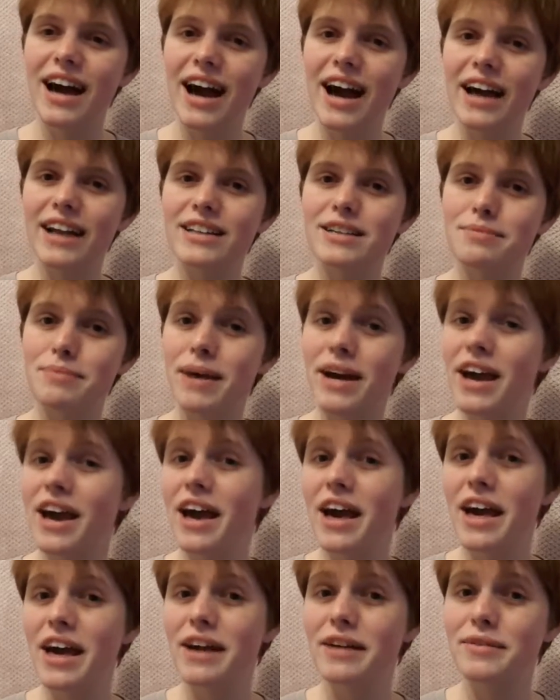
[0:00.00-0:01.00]
and my
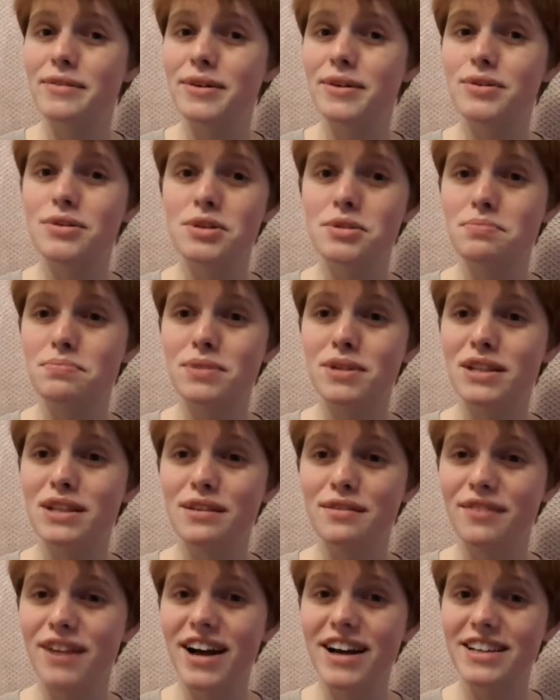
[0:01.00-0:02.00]
hair grows
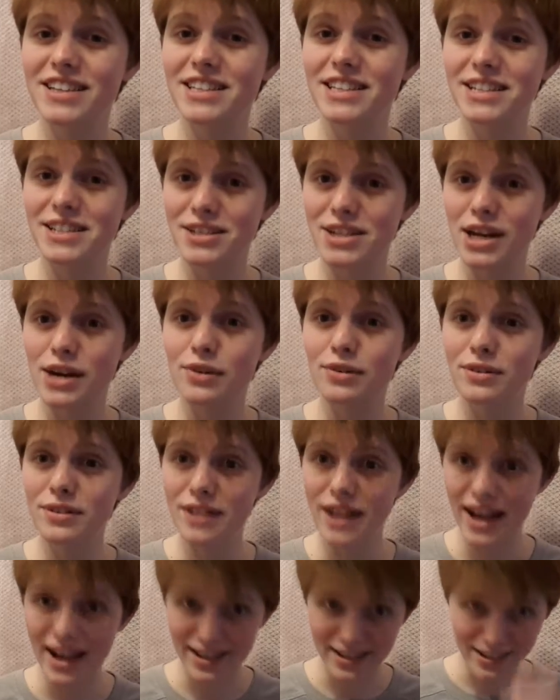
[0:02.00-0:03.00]
pretty fast in general,
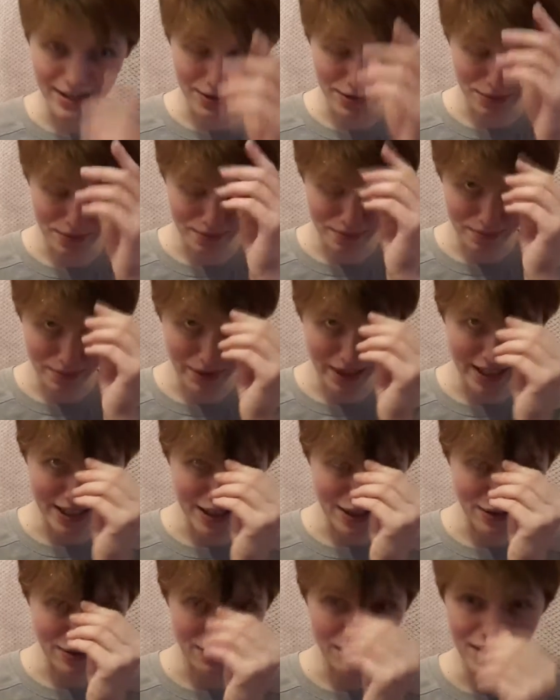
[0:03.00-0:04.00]
as you might
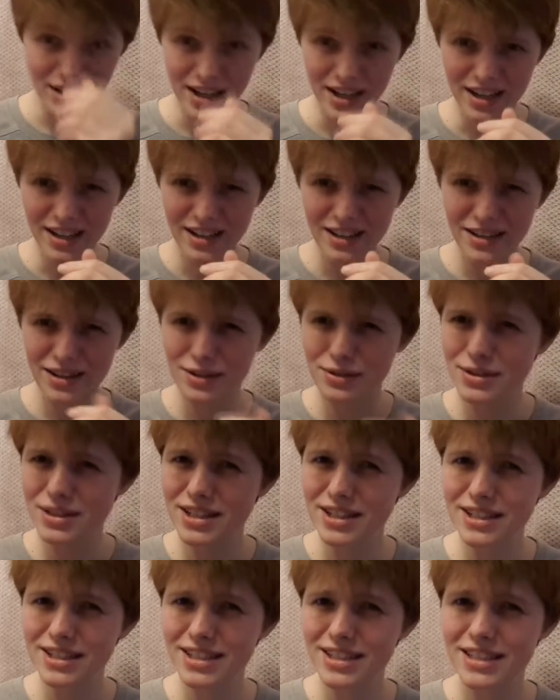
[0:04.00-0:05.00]
have
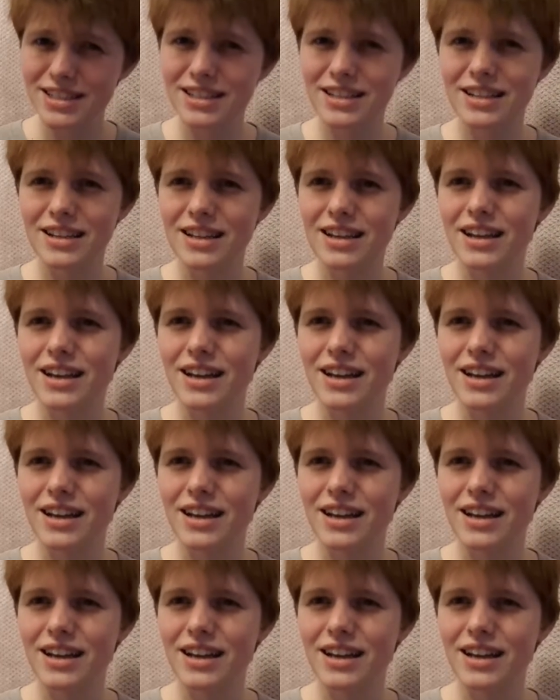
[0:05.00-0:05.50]
noticed.